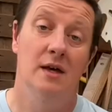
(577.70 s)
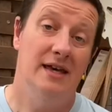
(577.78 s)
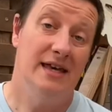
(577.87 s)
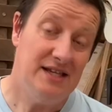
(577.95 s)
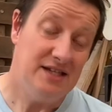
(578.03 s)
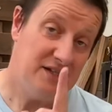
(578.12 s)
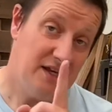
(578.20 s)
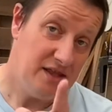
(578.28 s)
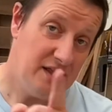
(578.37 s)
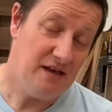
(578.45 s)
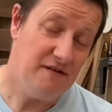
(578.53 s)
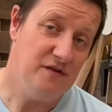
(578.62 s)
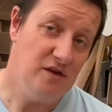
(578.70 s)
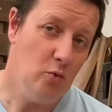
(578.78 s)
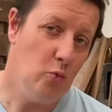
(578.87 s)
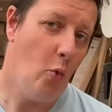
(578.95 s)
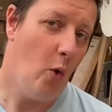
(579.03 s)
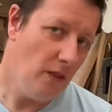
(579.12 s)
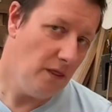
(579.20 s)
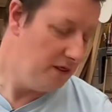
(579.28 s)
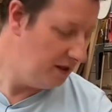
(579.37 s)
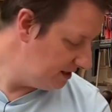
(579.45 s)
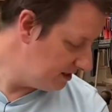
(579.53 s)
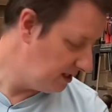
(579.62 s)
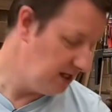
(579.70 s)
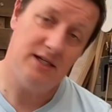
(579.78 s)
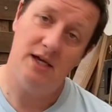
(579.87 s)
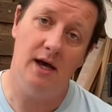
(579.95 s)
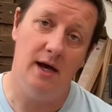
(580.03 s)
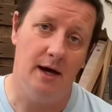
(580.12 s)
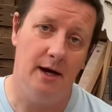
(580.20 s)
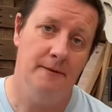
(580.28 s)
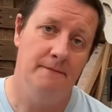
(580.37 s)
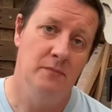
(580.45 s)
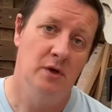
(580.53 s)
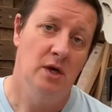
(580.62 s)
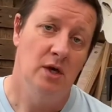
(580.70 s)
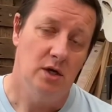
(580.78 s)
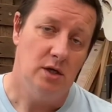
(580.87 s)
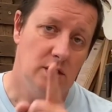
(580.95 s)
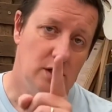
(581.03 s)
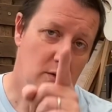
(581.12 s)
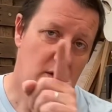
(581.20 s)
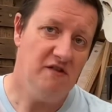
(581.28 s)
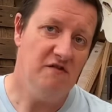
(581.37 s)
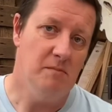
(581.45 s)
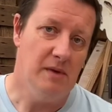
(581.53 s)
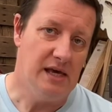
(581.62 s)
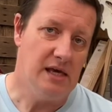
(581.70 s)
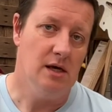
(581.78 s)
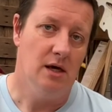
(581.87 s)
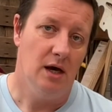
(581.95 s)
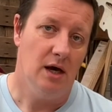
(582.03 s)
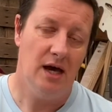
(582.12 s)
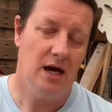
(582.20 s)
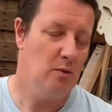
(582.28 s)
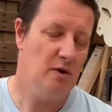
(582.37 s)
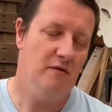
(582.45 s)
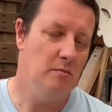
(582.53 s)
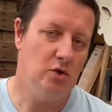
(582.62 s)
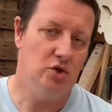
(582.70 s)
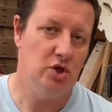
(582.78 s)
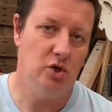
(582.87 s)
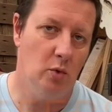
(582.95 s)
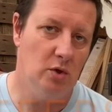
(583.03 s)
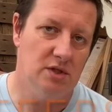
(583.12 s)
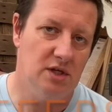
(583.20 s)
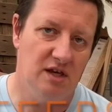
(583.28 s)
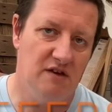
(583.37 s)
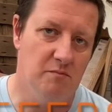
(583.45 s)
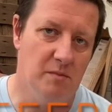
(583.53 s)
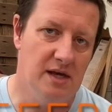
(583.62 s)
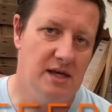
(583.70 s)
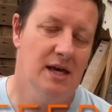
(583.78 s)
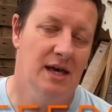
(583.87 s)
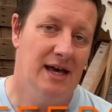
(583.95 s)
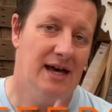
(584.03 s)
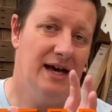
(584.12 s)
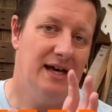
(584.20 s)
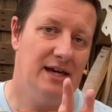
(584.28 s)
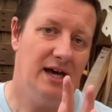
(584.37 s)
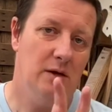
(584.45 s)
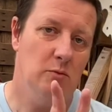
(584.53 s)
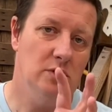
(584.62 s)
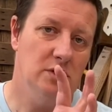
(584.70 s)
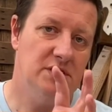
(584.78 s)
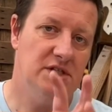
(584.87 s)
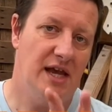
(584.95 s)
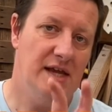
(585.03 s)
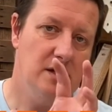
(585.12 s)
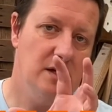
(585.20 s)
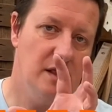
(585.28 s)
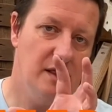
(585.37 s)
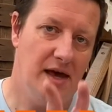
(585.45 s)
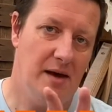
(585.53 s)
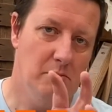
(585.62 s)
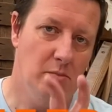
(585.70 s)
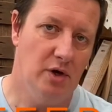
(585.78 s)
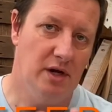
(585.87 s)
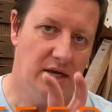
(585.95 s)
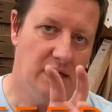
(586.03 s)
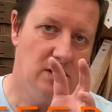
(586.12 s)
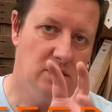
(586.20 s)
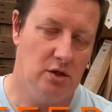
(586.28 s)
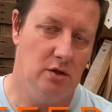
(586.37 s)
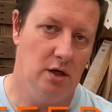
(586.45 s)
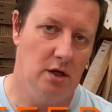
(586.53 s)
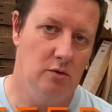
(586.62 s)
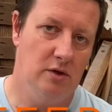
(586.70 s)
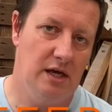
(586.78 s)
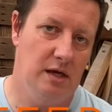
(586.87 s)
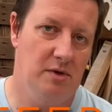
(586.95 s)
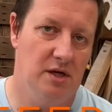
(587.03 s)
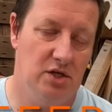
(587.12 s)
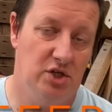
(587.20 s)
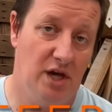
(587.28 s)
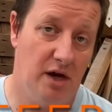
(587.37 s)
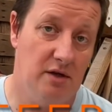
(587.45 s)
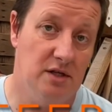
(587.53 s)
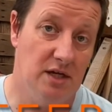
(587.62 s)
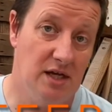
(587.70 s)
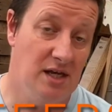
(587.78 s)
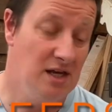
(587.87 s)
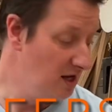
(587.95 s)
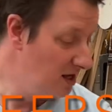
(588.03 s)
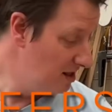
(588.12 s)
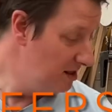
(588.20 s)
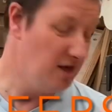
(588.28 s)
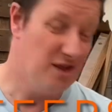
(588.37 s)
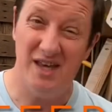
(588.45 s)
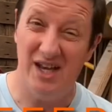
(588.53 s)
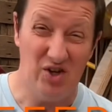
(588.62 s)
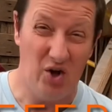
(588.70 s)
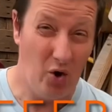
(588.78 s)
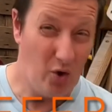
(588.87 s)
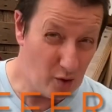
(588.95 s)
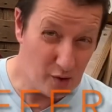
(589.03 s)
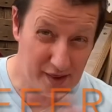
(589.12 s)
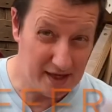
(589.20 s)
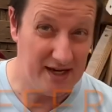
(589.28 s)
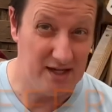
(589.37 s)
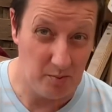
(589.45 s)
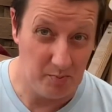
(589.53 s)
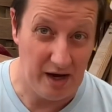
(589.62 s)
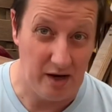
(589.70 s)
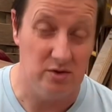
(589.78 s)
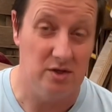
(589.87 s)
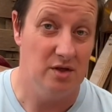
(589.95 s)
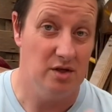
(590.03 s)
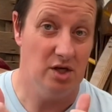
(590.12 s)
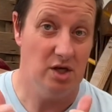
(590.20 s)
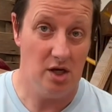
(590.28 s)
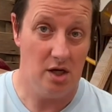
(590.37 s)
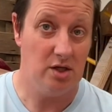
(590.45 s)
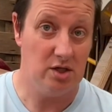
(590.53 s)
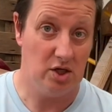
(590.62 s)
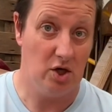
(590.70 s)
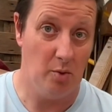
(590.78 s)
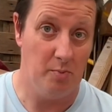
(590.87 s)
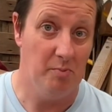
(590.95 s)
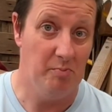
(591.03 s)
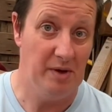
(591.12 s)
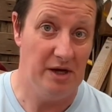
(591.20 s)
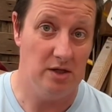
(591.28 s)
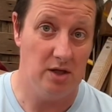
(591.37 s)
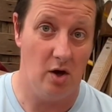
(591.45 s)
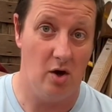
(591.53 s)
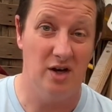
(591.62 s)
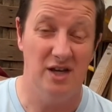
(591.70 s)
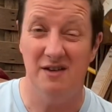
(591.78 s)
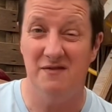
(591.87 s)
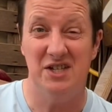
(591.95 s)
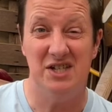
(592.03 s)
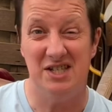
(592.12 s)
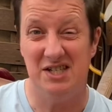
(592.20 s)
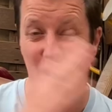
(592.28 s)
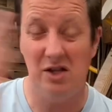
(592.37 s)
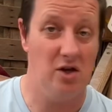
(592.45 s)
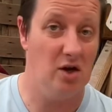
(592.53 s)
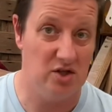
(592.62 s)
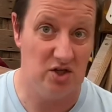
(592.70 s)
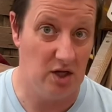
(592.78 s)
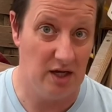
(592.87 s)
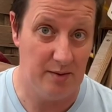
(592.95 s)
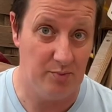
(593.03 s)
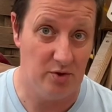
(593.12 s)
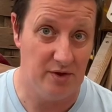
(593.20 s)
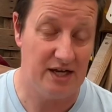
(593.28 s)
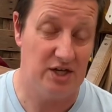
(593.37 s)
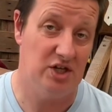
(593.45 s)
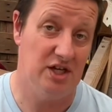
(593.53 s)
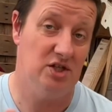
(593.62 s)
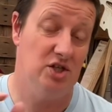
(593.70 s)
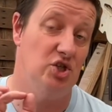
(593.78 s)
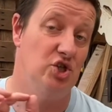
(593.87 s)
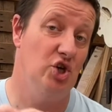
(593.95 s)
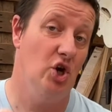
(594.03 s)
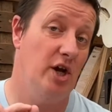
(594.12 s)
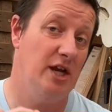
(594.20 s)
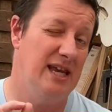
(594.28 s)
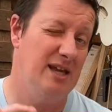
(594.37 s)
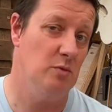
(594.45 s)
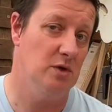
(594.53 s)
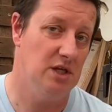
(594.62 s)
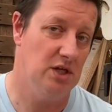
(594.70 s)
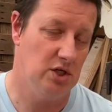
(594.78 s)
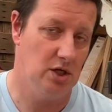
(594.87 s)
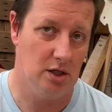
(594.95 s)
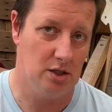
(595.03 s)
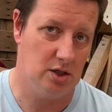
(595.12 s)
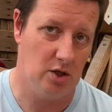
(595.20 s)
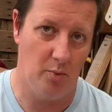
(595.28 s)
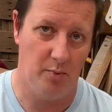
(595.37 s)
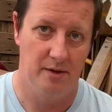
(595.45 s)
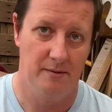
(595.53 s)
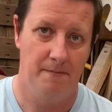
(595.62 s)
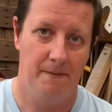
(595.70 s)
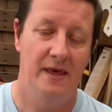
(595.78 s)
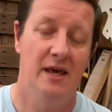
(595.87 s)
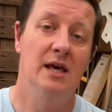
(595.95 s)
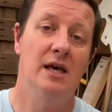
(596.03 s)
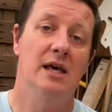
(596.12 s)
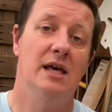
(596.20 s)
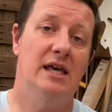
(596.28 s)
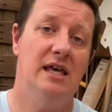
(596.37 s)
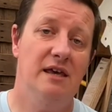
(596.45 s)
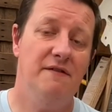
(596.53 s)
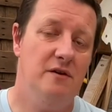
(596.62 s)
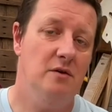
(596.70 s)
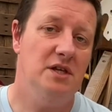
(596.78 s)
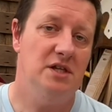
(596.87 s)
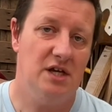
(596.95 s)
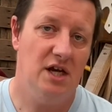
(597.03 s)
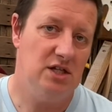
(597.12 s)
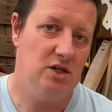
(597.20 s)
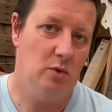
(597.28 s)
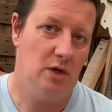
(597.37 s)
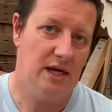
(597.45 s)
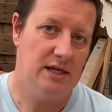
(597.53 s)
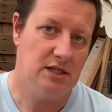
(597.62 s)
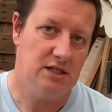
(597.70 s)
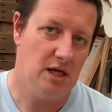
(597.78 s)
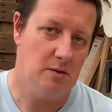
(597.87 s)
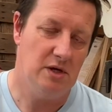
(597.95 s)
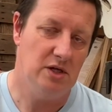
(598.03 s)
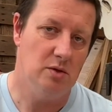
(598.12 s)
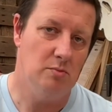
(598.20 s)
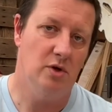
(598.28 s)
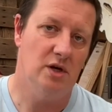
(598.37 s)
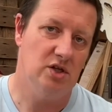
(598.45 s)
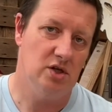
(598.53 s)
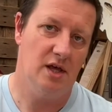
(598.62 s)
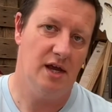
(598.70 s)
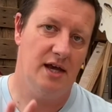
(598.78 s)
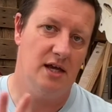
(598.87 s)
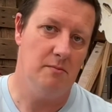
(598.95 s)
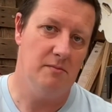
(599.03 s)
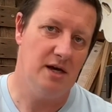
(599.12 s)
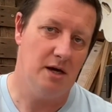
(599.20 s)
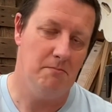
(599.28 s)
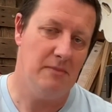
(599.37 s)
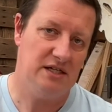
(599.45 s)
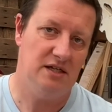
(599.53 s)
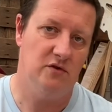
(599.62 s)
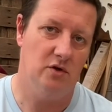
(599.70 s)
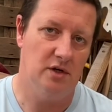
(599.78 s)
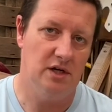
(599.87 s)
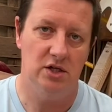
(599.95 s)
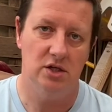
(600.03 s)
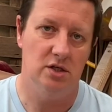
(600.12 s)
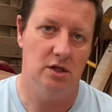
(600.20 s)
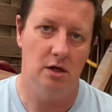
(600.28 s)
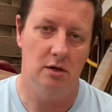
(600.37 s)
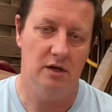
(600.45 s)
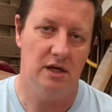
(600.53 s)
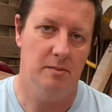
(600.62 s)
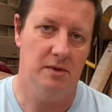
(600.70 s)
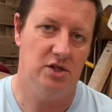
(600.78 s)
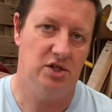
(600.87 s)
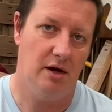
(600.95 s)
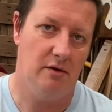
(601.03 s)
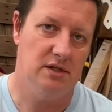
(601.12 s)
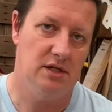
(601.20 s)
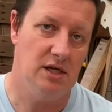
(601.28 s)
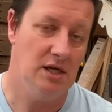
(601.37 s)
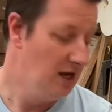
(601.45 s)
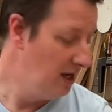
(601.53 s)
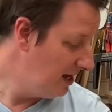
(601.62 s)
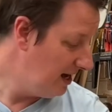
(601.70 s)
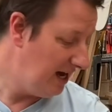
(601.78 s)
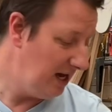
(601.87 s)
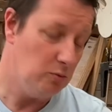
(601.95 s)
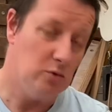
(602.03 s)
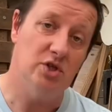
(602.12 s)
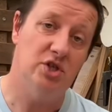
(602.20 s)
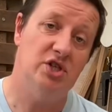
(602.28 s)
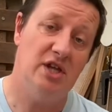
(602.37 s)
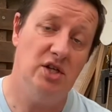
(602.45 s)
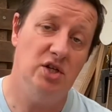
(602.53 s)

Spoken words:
is say that if you want this guitar, you give me however much you want to give me, and I will send that money to the leukemia charity that this whole thing is about. The Jurg's Cup build along, you've still got until April next year to join in with this Jurg's Cup. If you decide you would like to send me some money so that I can make a massive donation to the leukemia charity, I will send